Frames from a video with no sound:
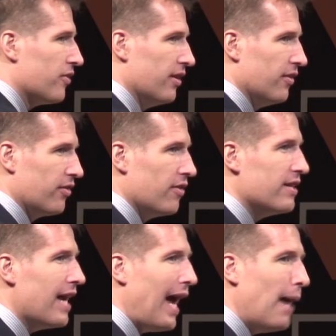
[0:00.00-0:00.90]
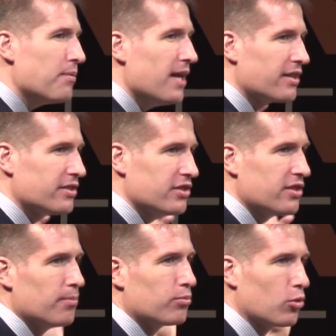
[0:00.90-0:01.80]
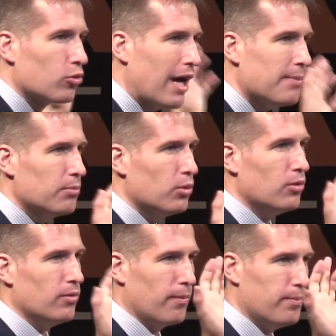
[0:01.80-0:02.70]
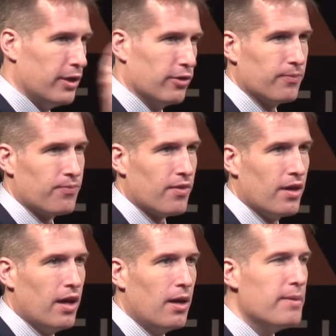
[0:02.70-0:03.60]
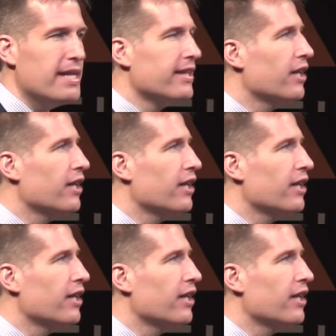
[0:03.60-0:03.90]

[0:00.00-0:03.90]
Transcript: is the AppNexus programmable bidder, meaning that